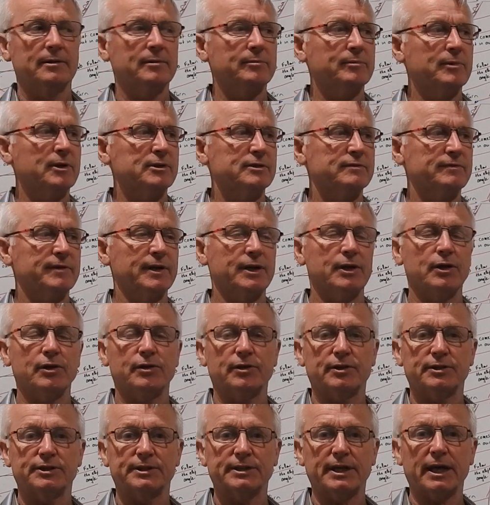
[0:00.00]
Most Flat
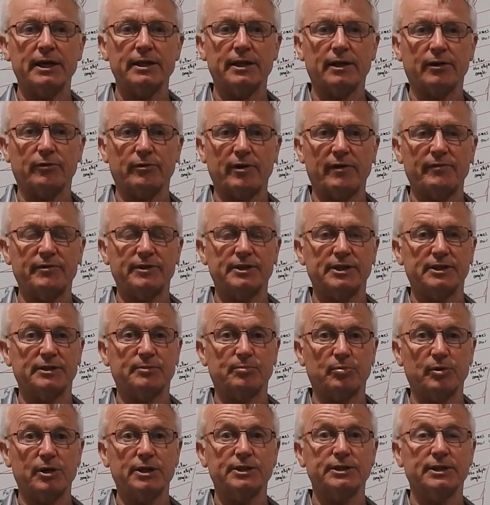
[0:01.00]
Earthers say that gravity is
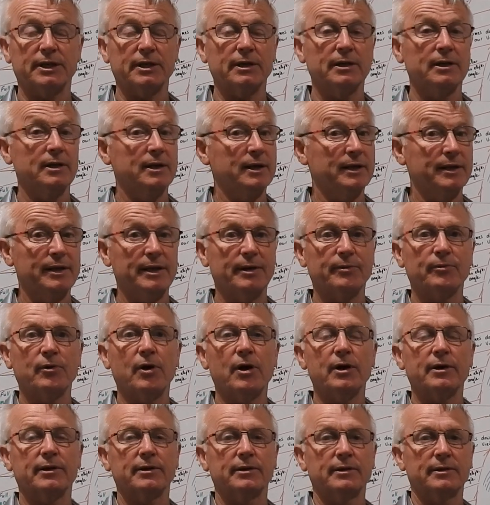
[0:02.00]
pressure, and they're
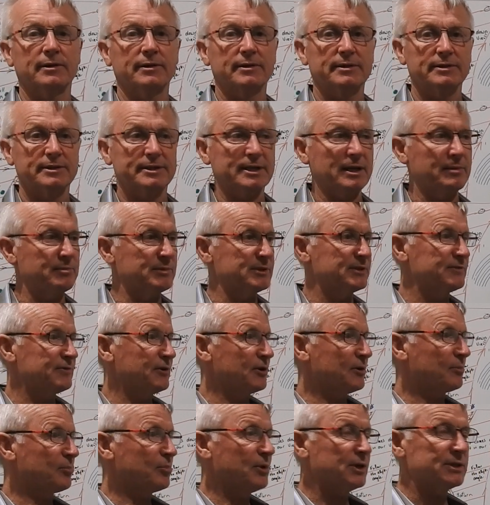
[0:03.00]
right. It's
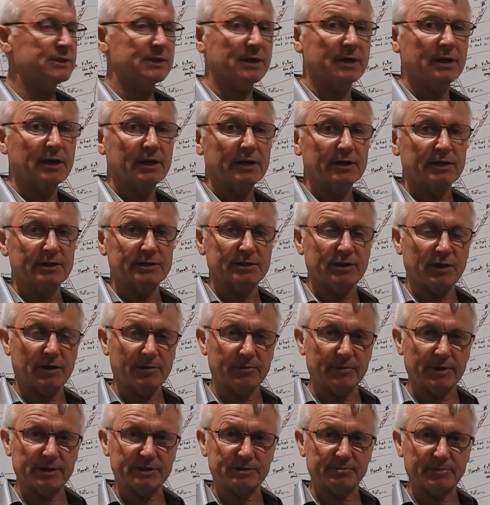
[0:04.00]
atmospheric pressure.
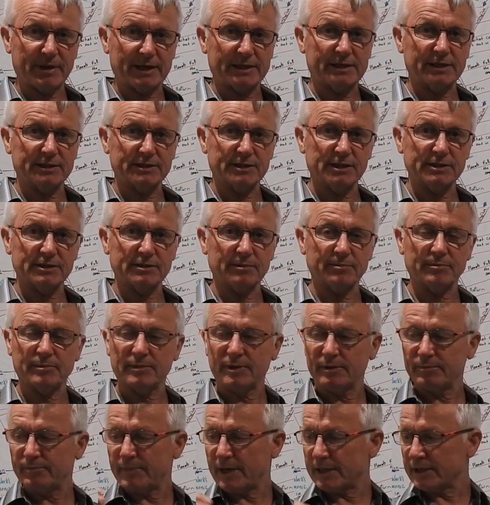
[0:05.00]
It's magnetism.
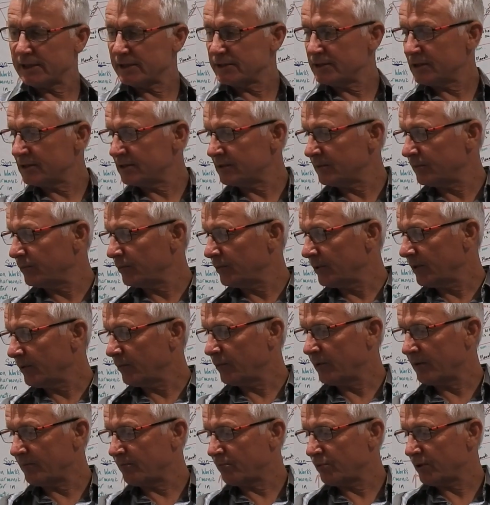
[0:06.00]
Magnetism,
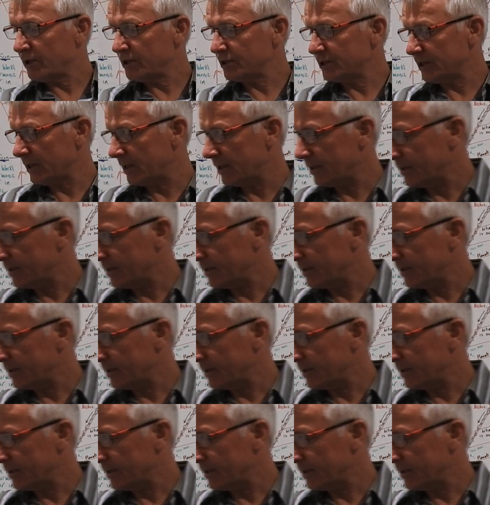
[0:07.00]
we have pressure.